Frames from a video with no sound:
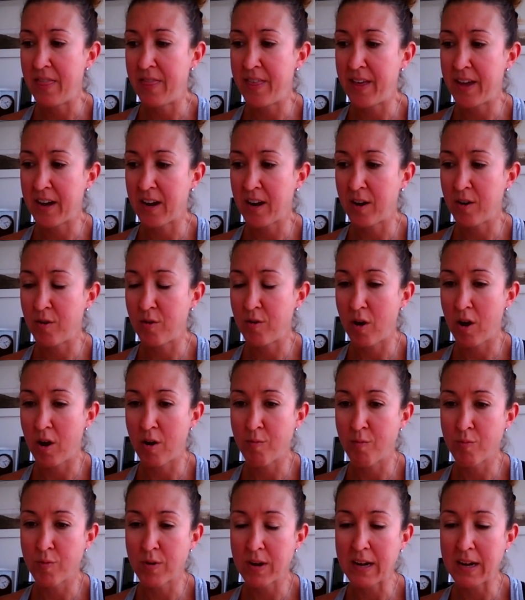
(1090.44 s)
that I
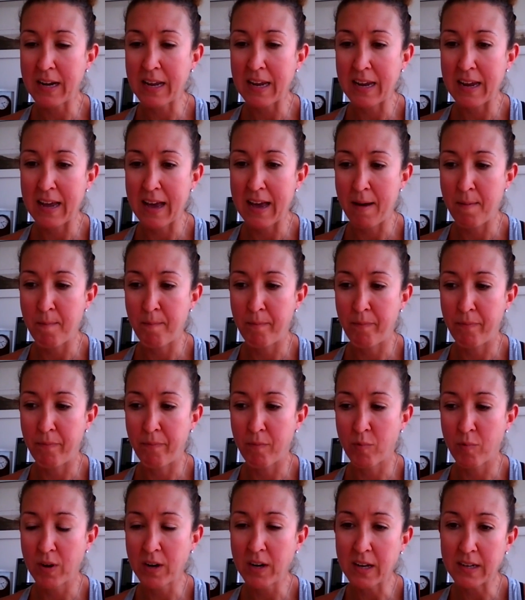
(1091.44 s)
really
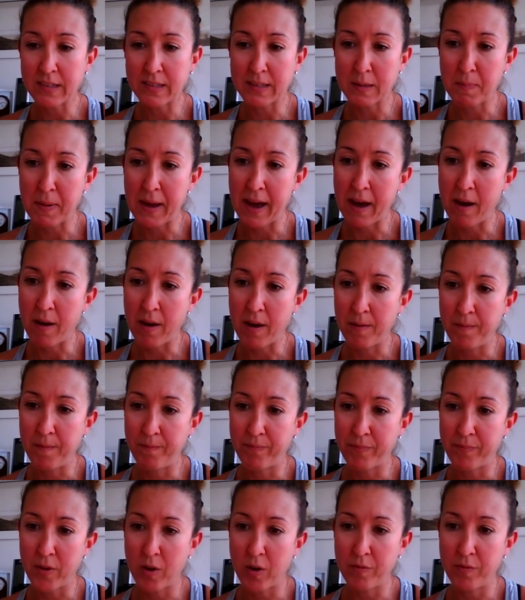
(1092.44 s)
realized the power
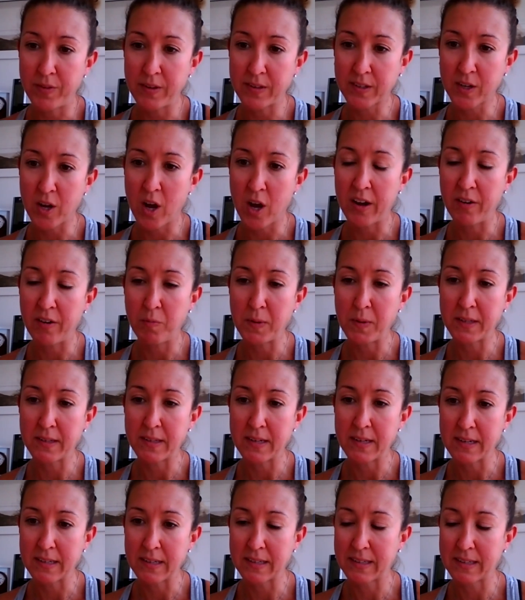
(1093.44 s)
of this kind of
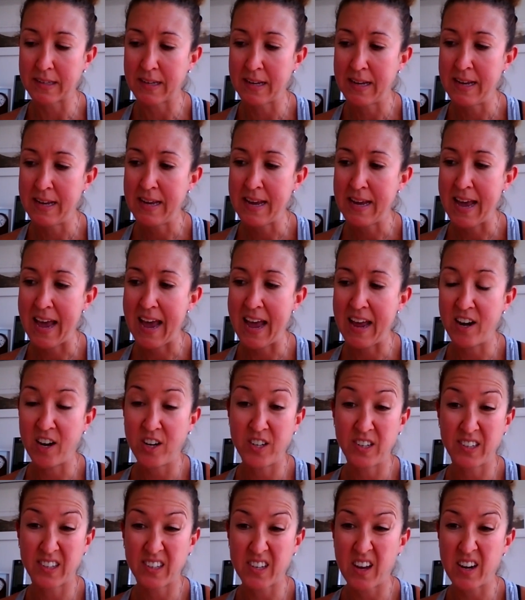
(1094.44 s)
business. And I
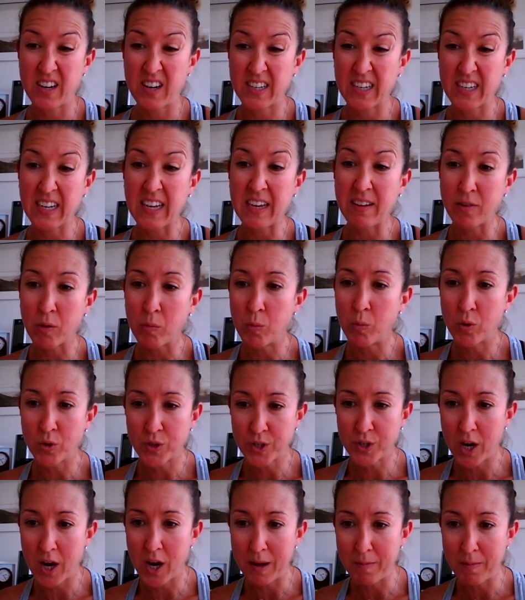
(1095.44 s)
decided to give it
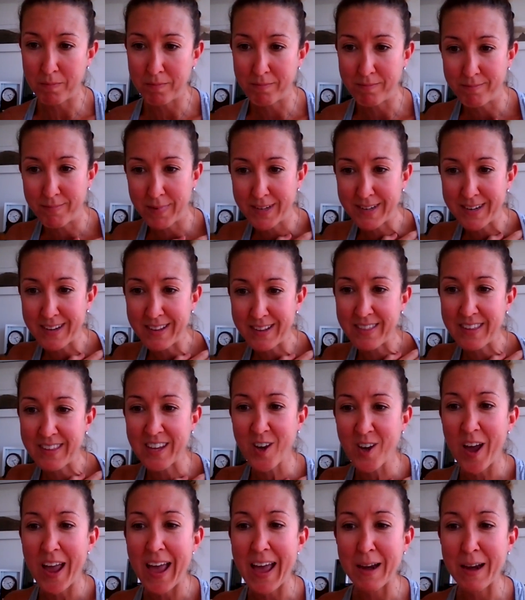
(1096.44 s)
more time. I didn't
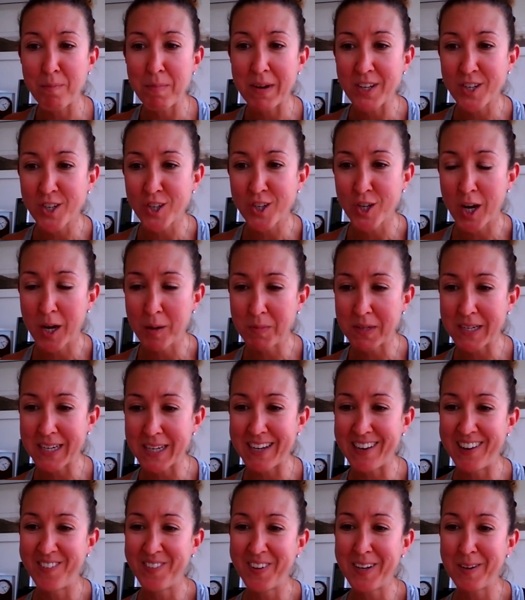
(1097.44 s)
think I had much time to
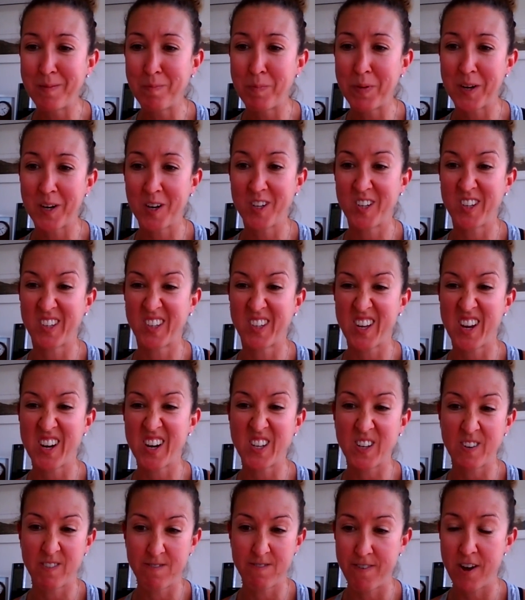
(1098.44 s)
give it, but I
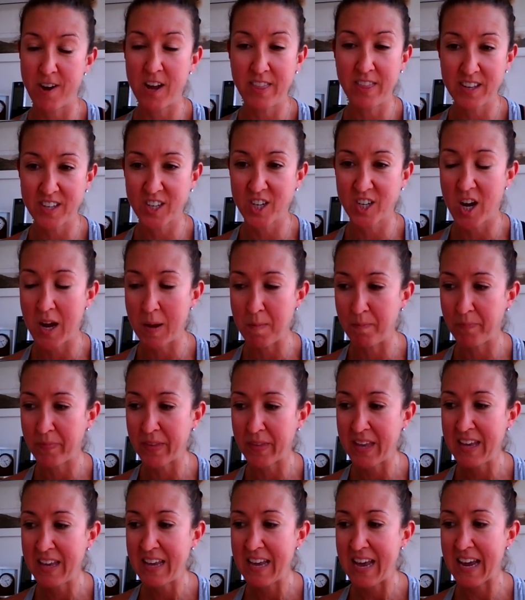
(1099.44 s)
decided to find the time
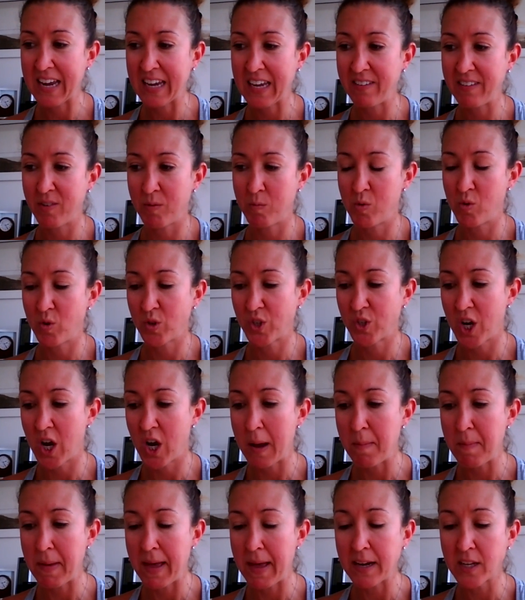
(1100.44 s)
and give it more
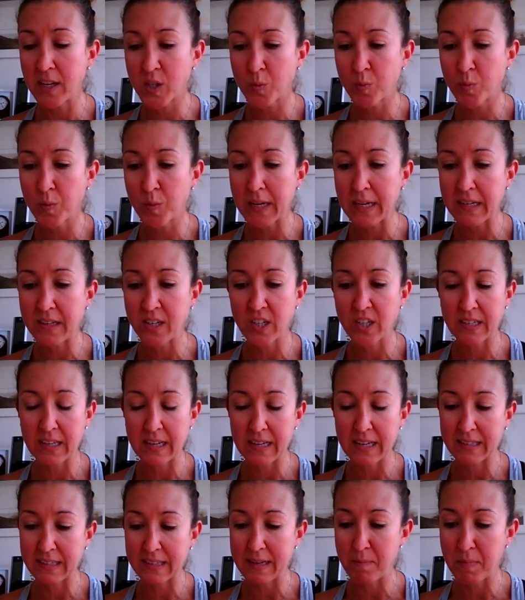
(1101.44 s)
time. And it's really
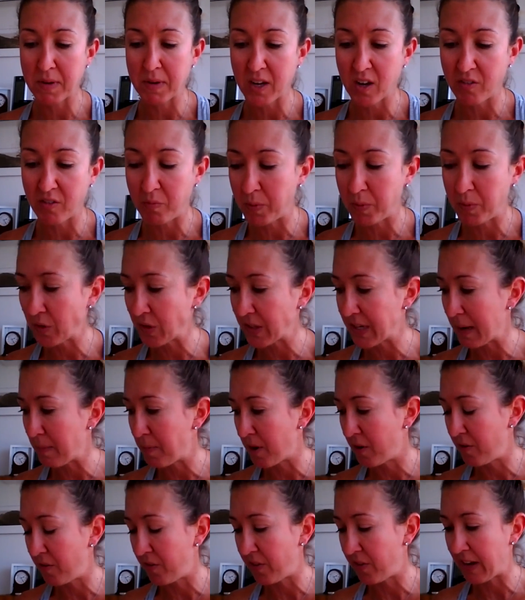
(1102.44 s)
it's something I've built
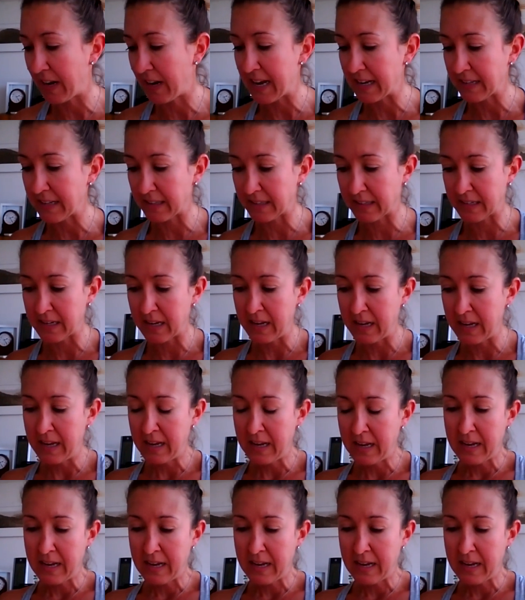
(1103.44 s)
up over the last